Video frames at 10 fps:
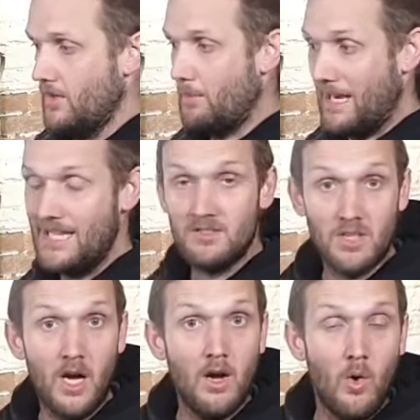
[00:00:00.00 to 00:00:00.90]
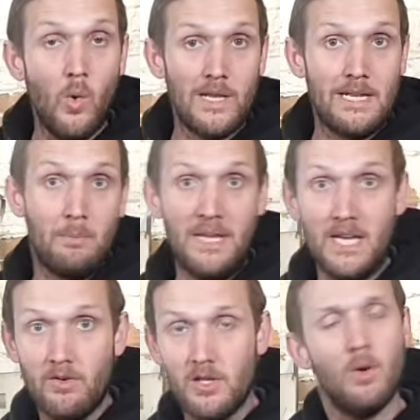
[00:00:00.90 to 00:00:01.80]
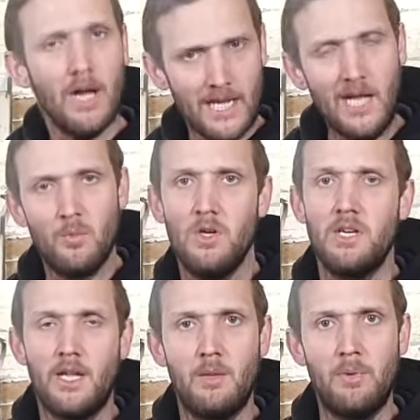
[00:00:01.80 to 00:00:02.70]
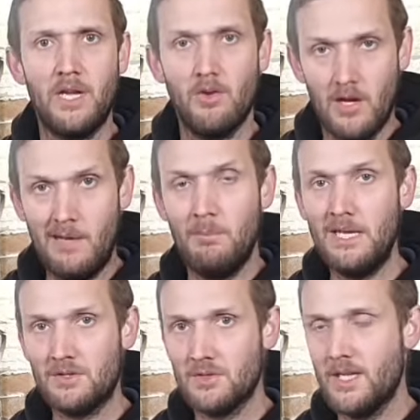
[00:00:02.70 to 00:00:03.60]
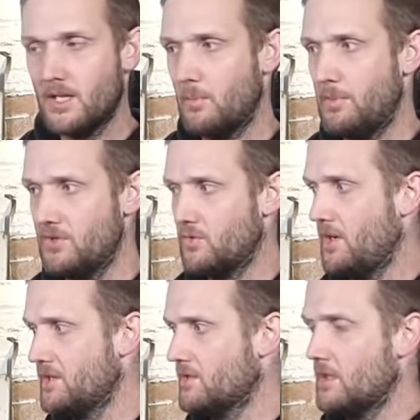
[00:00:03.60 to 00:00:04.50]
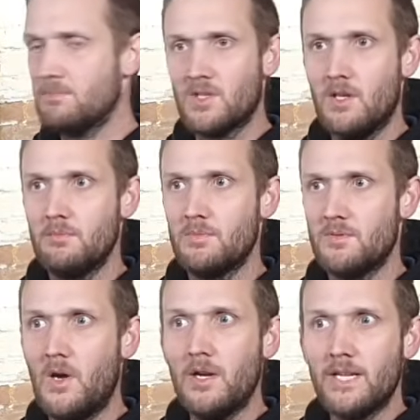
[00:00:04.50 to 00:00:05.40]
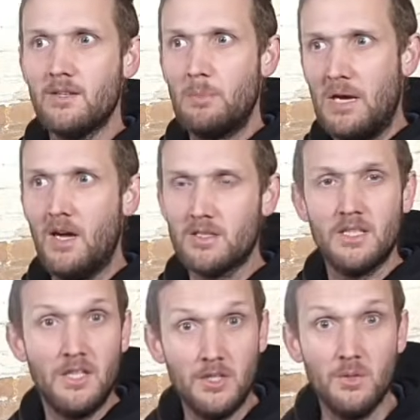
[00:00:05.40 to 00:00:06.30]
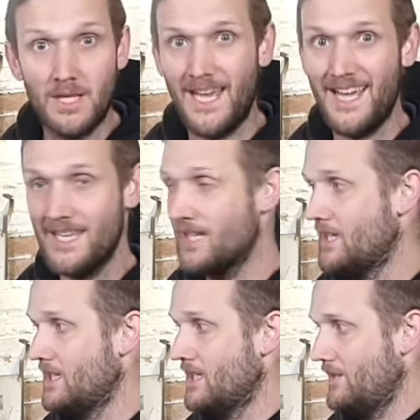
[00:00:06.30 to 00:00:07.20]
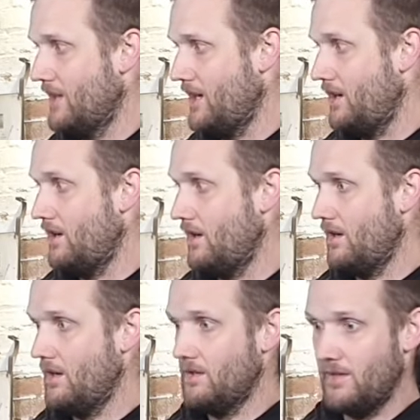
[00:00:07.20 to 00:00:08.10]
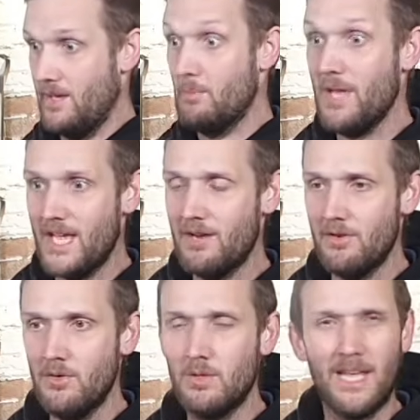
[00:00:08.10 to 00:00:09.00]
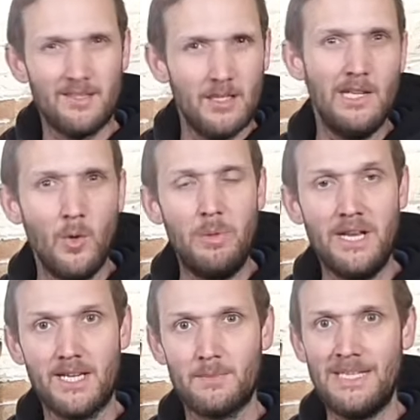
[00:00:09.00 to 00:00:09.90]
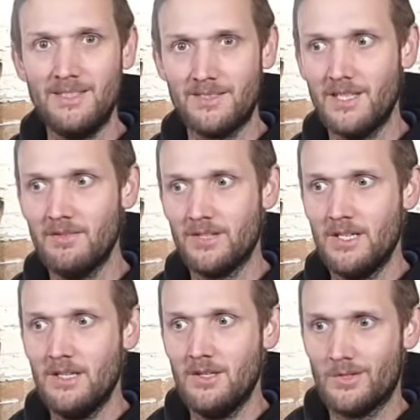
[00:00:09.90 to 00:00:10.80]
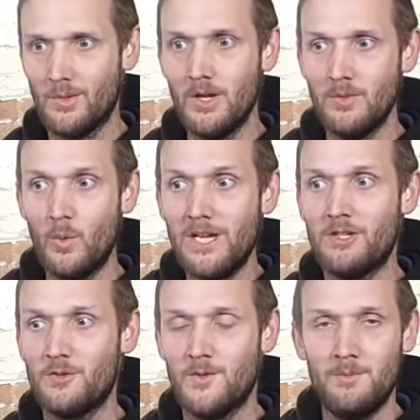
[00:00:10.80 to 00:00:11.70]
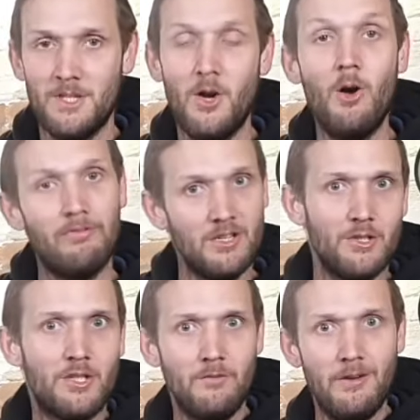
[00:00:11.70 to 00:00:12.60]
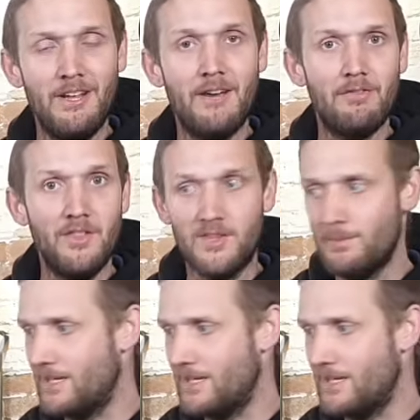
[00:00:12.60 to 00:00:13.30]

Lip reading: The plans are all in Imperial. I can work in Imperial and metric, but trying to sometimes find parts in the UK that are Imperial gets a little bit expensive. So I wish from the off I just converted everything to